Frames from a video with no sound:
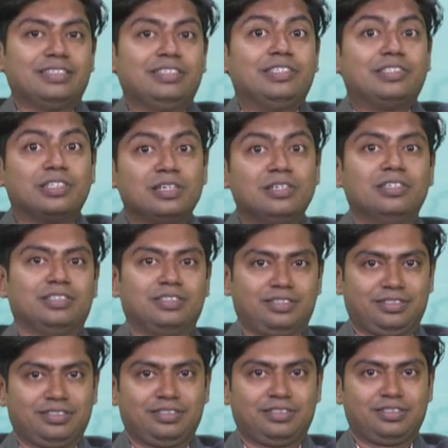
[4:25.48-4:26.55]
children,
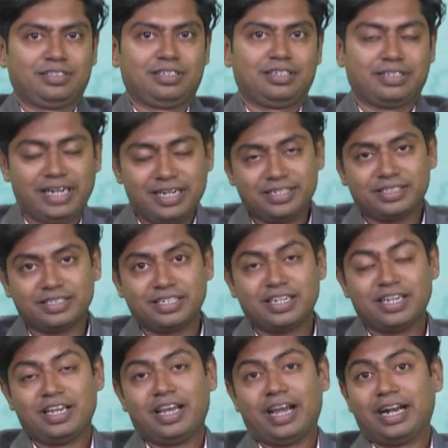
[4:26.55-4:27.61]
right?
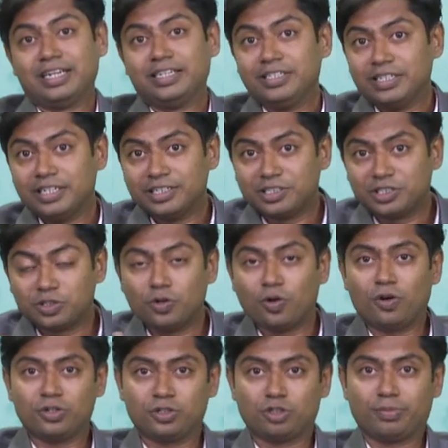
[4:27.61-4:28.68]
And it's
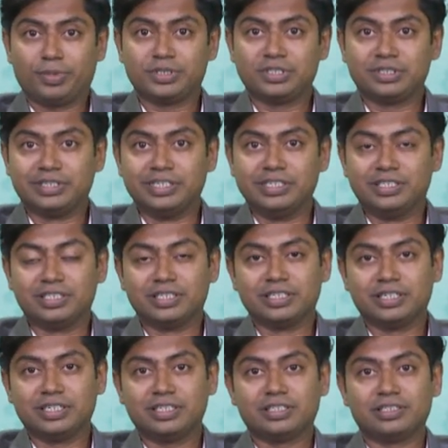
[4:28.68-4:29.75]
your job as a
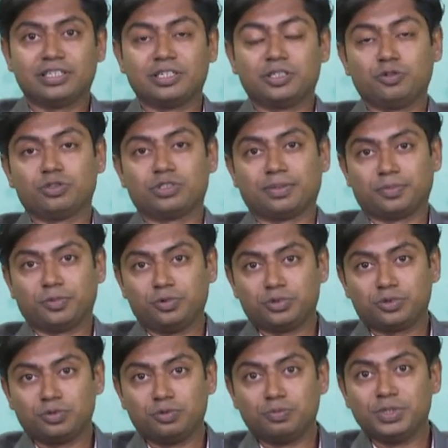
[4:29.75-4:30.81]
teacher that you're supposed
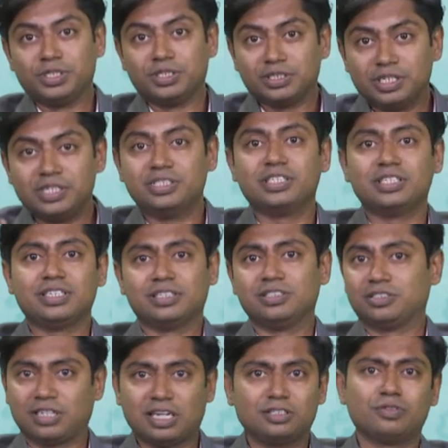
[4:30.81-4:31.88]
to be teaching in
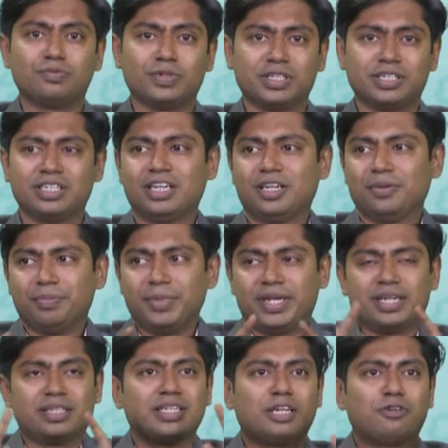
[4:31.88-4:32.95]
such a way,
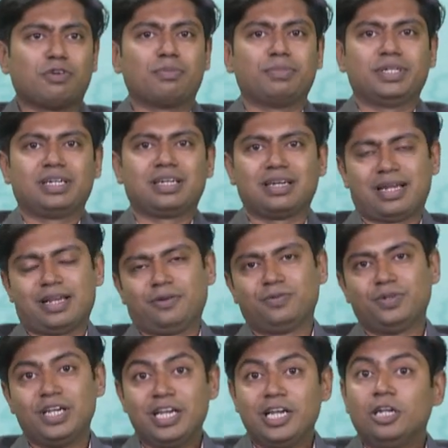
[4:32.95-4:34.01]
making the environment live.
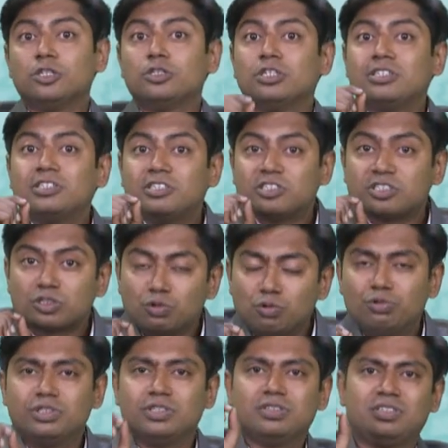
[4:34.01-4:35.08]
The
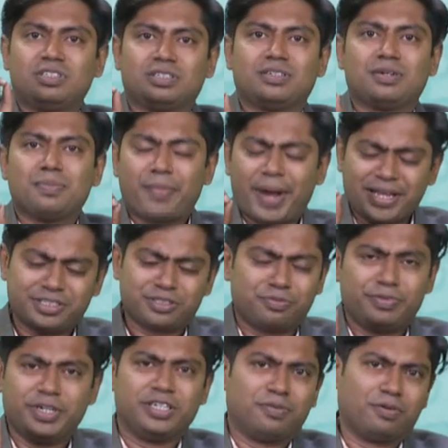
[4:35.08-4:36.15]
student must
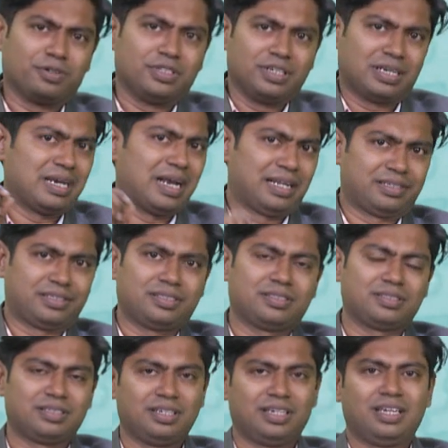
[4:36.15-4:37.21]
wait for the class,
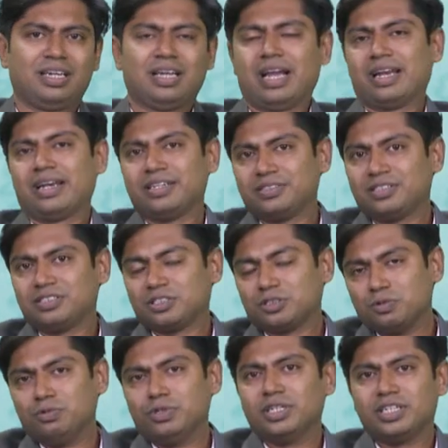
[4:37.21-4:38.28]
and as a
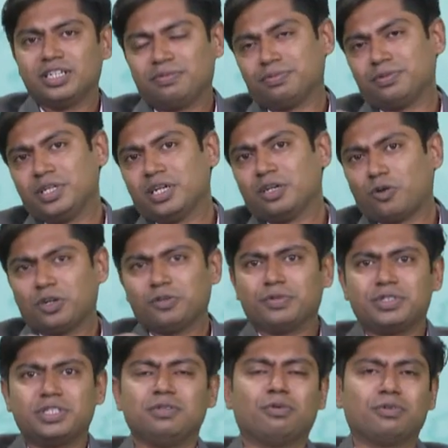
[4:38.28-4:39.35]
student, if they are not
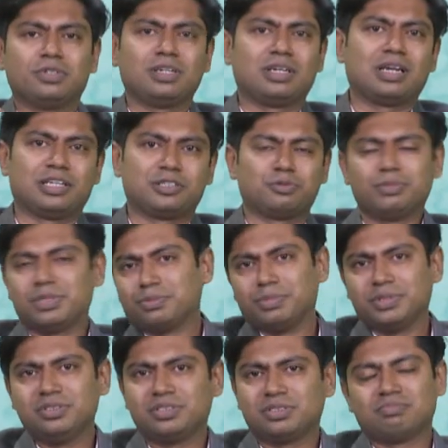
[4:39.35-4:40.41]
waiting for the classroom, it
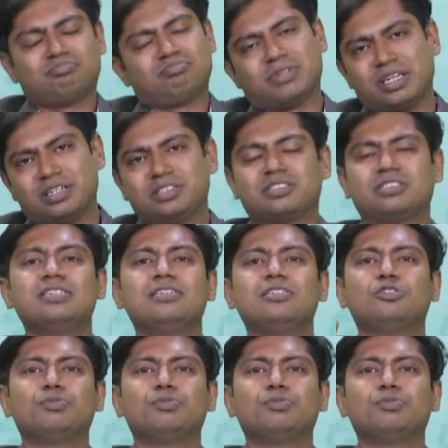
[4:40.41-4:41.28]
means there is still